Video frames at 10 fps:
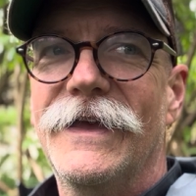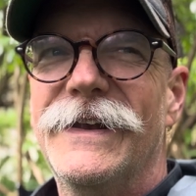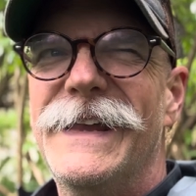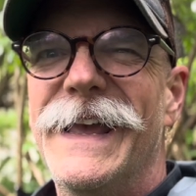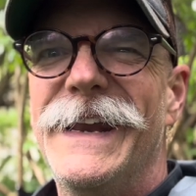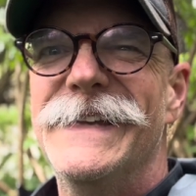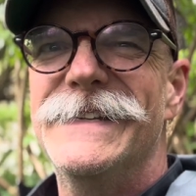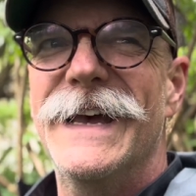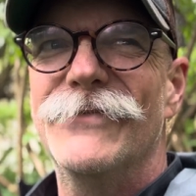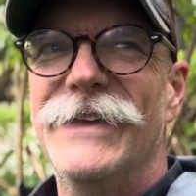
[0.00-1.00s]
Take it easy
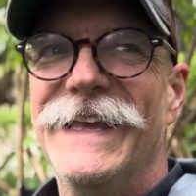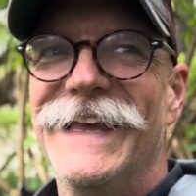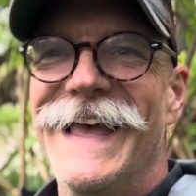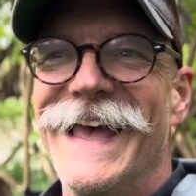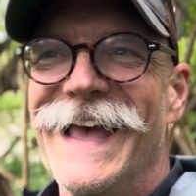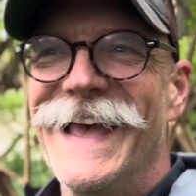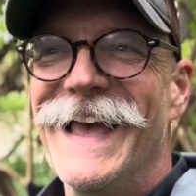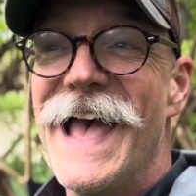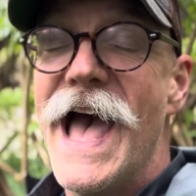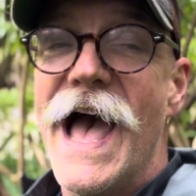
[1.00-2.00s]
on me.
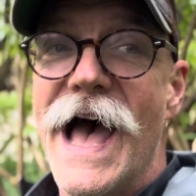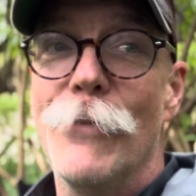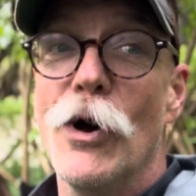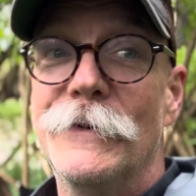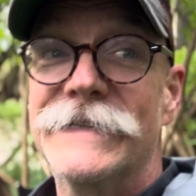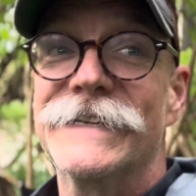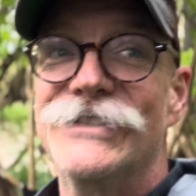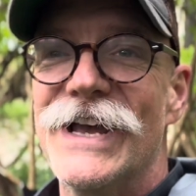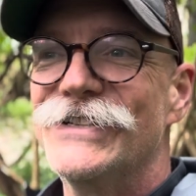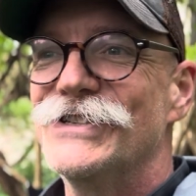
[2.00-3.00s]
I'm open to
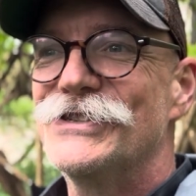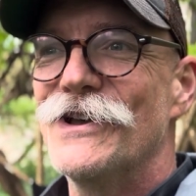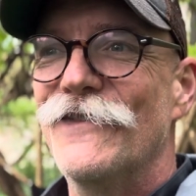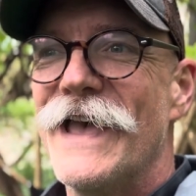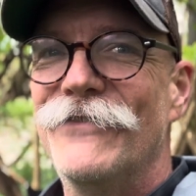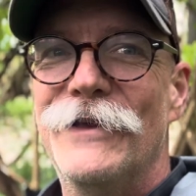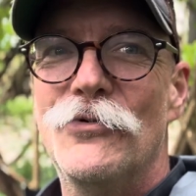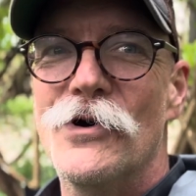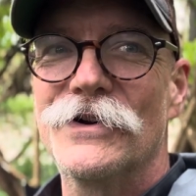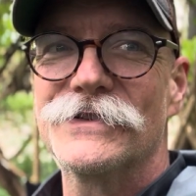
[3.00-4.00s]
suggestions, so if you have any
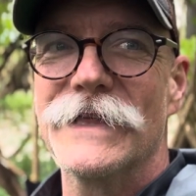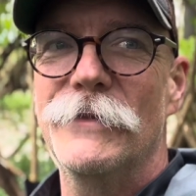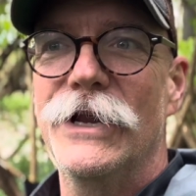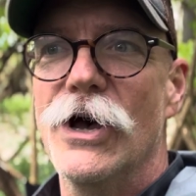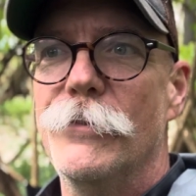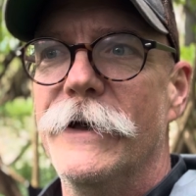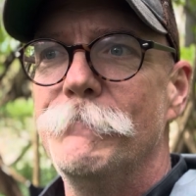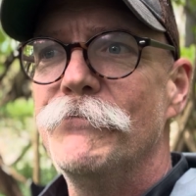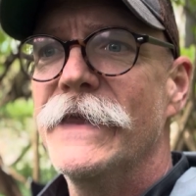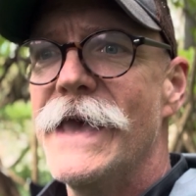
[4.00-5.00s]
pointers, let me know. But
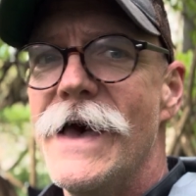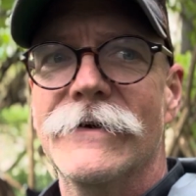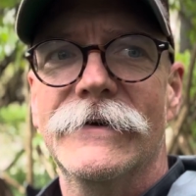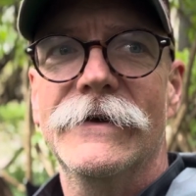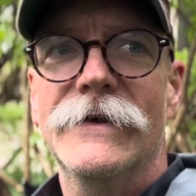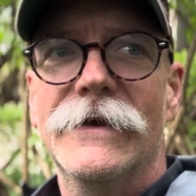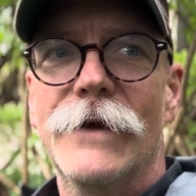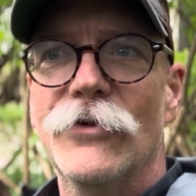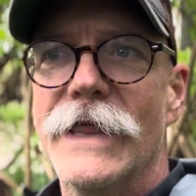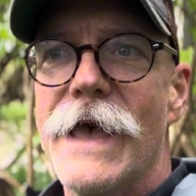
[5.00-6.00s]
yeah, I'm
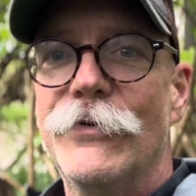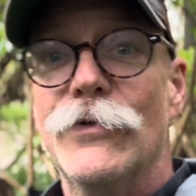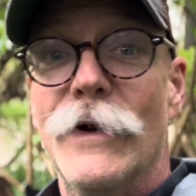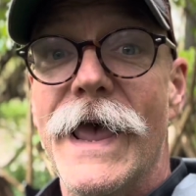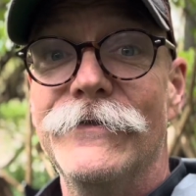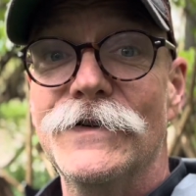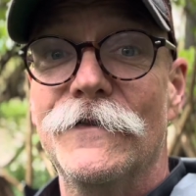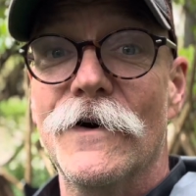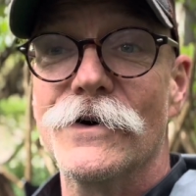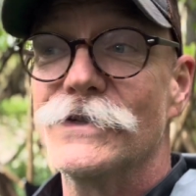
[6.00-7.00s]
really happy with what I have so
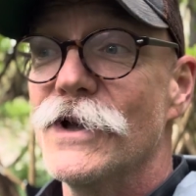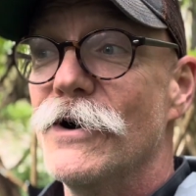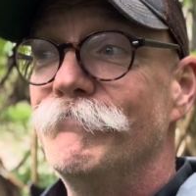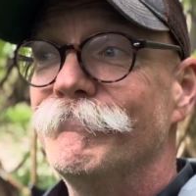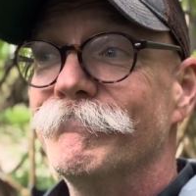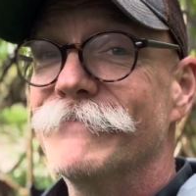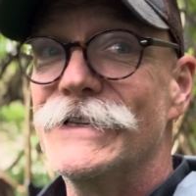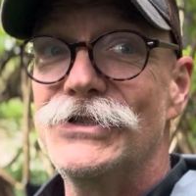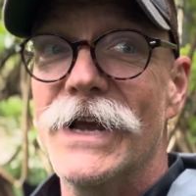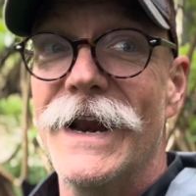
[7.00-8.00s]
far. So let's
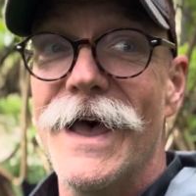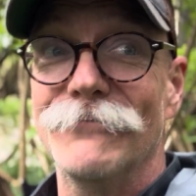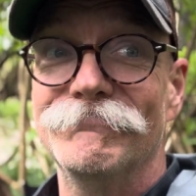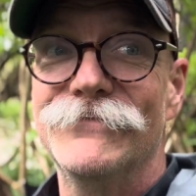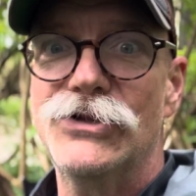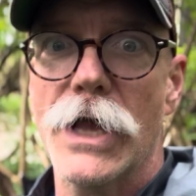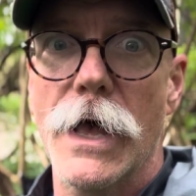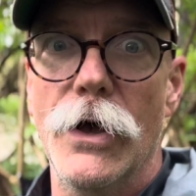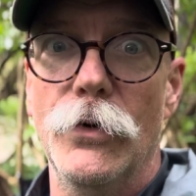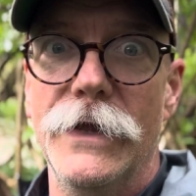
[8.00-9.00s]
check it out,
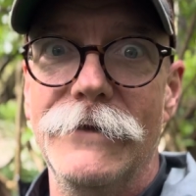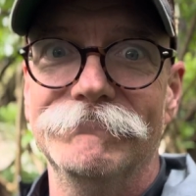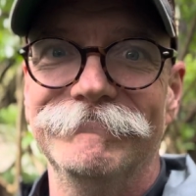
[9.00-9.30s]
shall we?